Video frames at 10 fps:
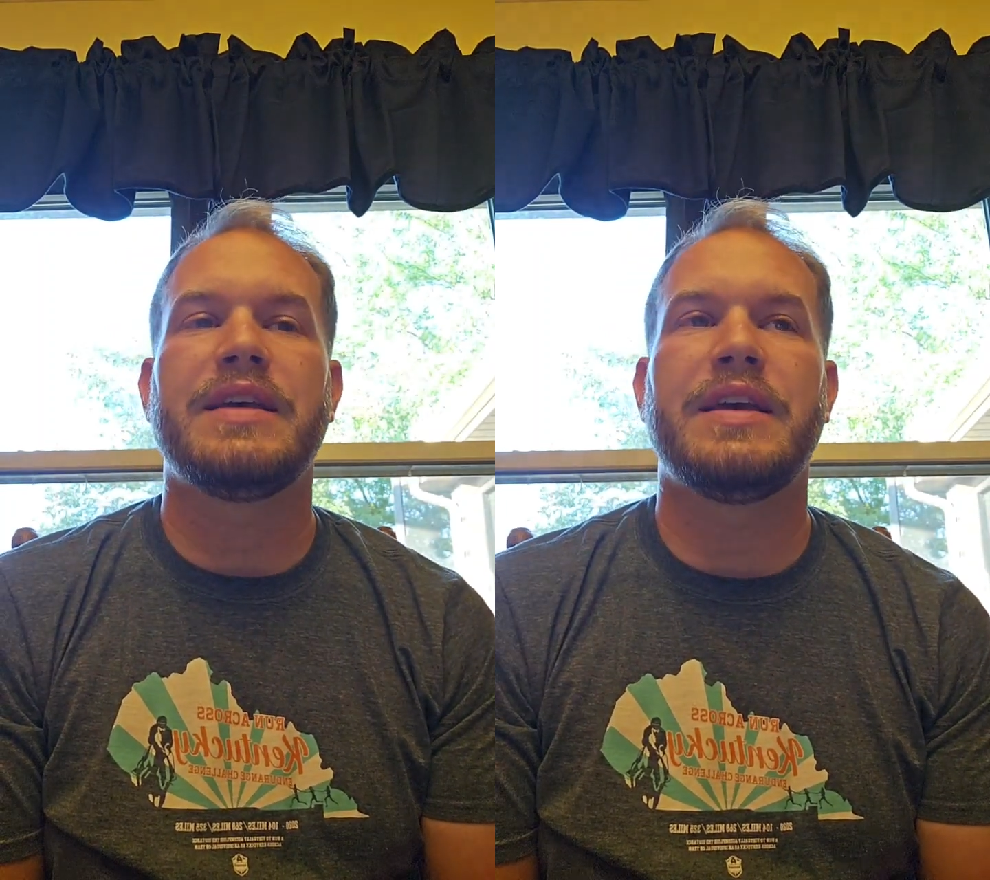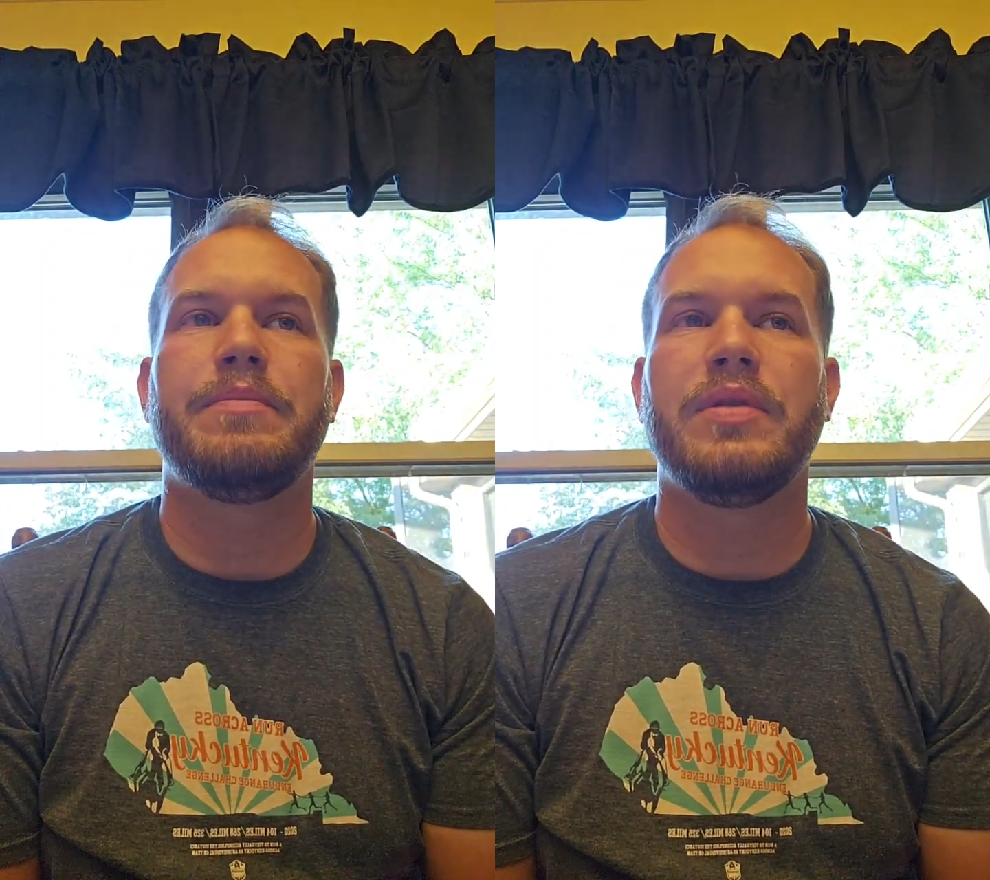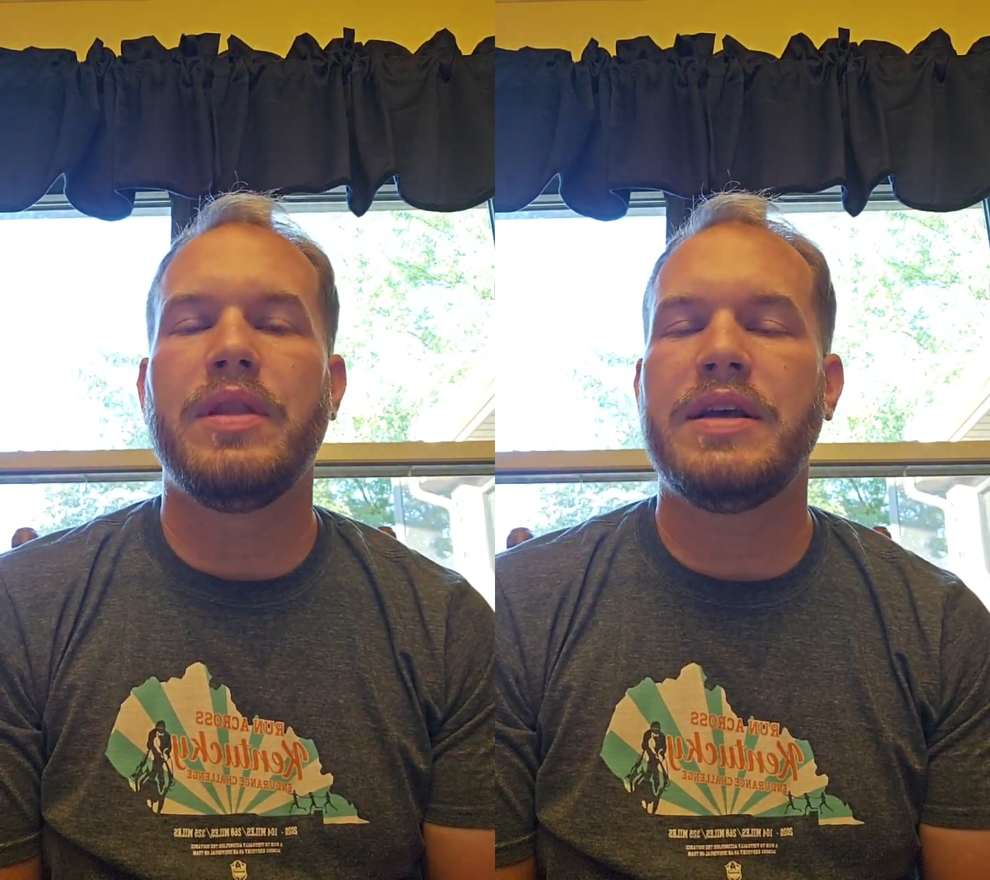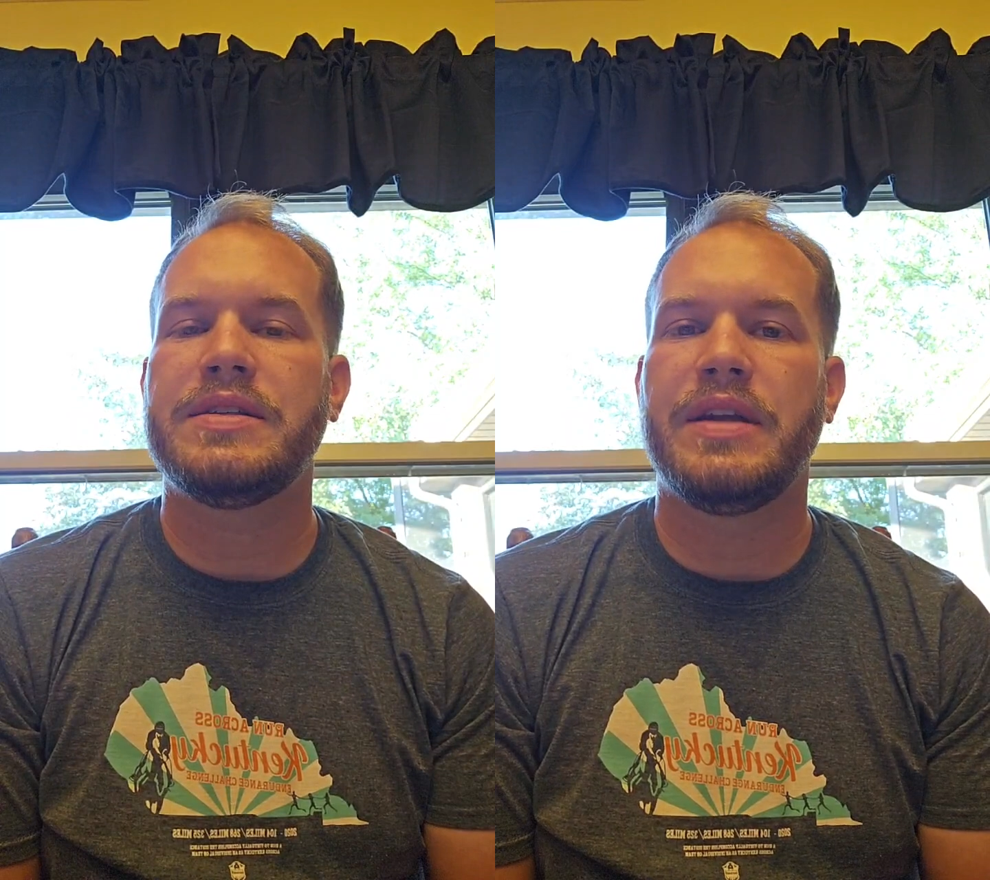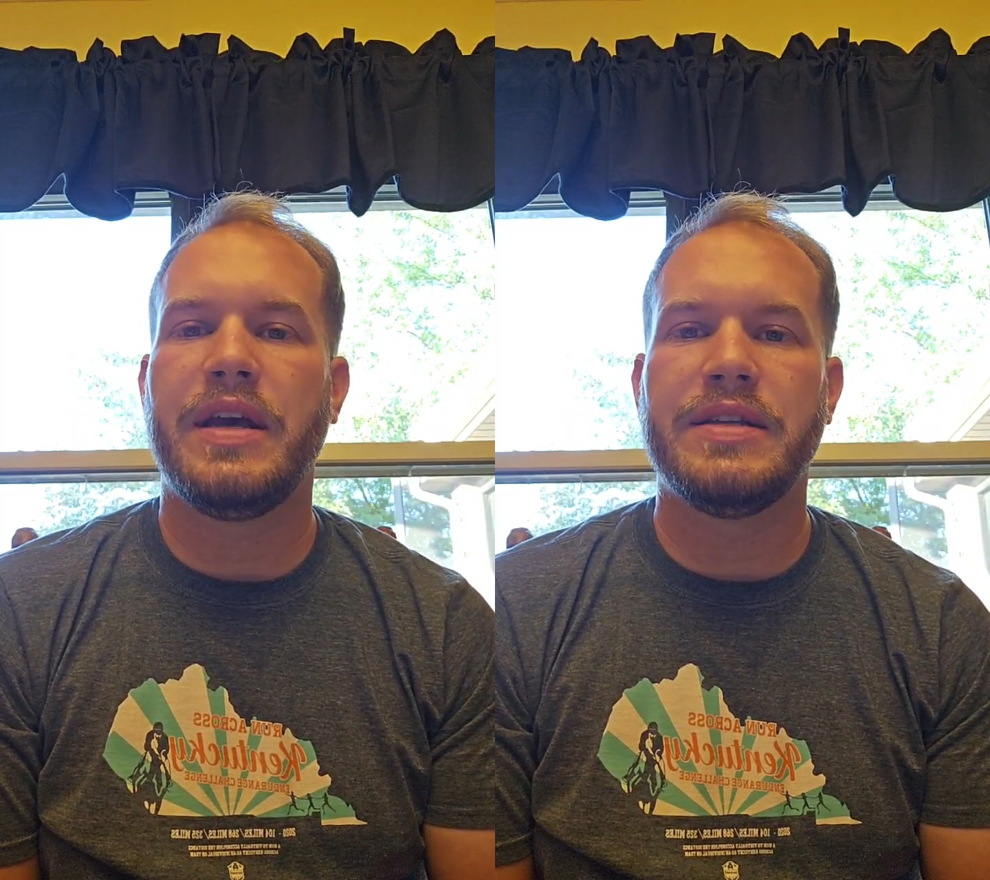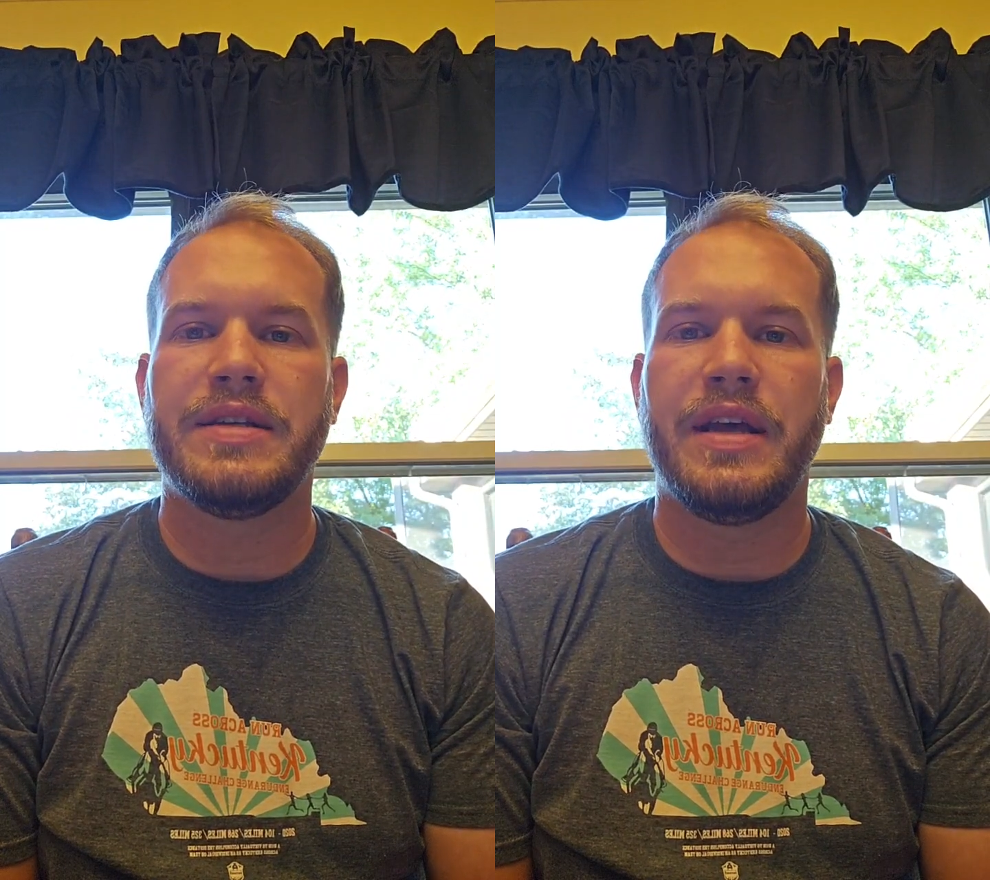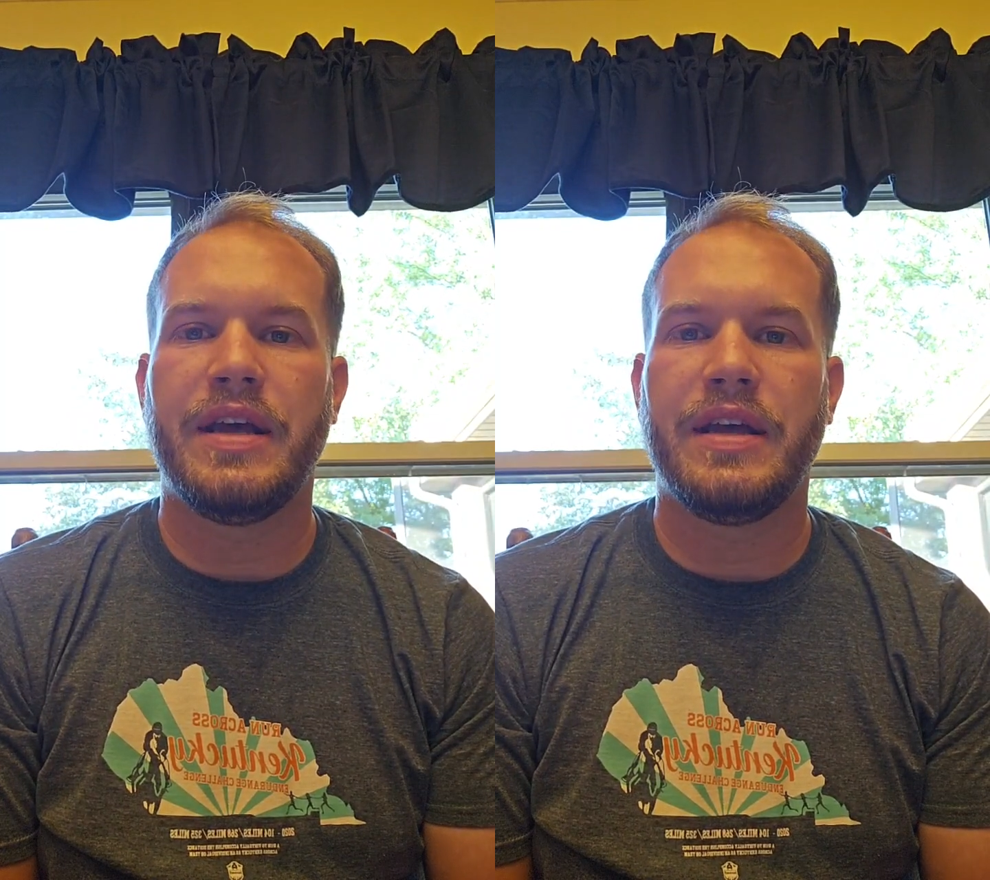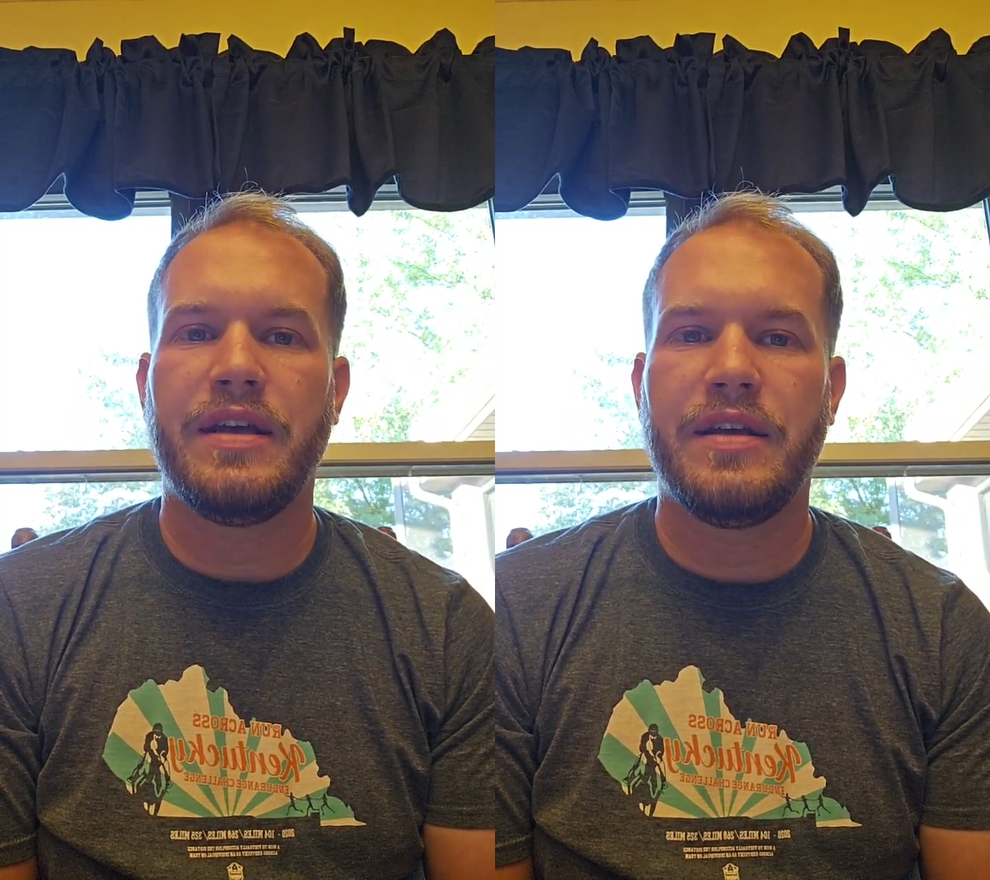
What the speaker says: a blessed day today.